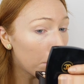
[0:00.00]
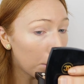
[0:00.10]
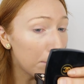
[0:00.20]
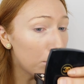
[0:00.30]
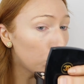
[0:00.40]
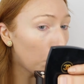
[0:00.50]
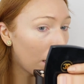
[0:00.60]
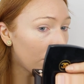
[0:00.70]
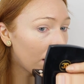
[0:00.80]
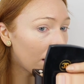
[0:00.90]
pretty much
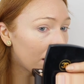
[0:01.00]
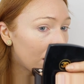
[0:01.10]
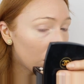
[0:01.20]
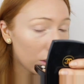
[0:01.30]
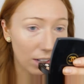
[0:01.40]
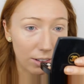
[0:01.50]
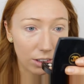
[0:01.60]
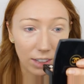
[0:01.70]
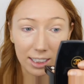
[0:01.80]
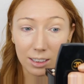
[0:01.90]
perfect like it does around
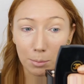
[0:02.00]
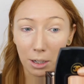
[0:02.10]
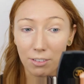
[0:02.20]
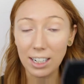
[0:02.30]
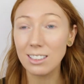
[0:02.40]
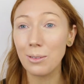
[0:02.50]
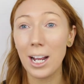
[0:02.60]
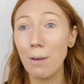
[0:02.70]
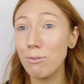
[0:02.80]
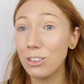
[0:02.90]
the rest of my face. So
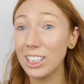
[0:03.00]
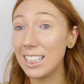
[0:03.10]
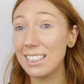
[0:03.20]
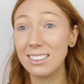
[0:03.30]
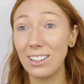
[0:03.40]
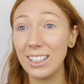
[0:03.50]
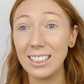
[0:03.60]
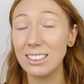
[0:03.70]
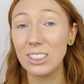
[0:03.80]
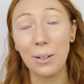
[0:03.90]
I am really
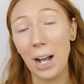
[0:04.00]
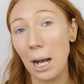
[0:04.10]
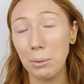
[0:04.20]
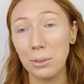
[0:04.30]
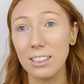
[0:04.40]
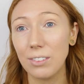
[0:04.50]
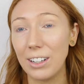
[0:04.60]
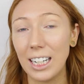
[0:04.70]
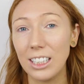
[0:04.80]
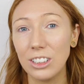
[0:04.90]
excited and so happy with this
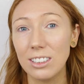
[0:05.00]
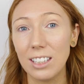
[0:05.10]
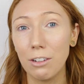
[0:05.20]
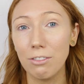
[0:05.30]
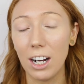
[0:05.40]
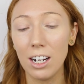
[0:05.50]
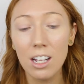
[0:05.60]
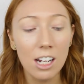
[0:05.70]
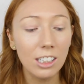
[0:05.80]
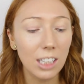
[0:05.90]
foundation so far.
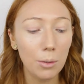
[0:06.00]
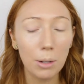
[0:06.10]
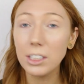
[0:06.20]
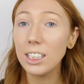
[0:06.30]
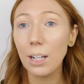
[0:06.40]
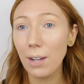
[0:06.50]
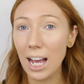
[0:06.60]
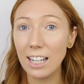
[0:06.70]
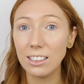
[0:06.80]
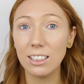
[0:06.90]
So I'm going to go
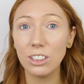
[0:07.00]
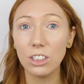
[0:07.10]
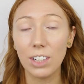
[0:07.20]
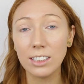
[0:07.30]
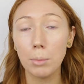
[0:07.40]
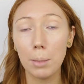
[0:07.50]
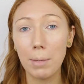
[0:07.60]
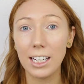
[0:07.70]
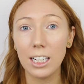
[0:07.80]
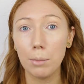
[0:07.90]
ahead and do the rest of my
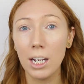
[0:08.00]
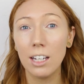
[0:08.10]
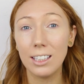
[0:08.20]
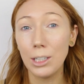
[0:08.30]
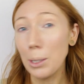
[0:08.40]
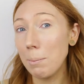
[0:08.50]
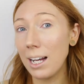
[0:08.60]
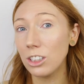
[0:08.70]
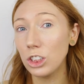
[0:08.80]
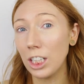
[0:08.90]
makeup, then come
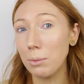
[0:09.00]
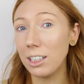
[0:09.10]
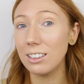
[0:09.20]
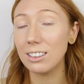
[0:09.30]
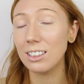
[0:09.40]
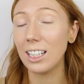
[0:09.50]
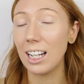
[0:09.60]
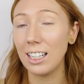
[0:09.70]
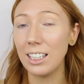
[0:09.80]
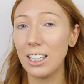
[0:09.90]
back, show you what it looks like,
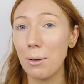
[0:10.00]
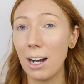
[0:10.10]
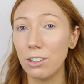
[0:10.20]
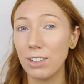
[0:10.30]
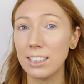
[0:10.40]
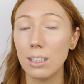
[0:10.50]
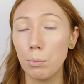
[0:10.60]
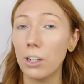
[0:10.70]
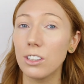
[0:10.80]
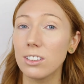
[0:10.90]
and let you know how the rest of the
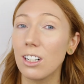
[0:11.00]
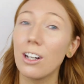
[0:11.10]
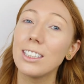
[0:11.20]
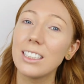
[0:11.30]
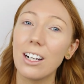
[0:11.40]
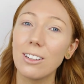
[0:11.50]
products glided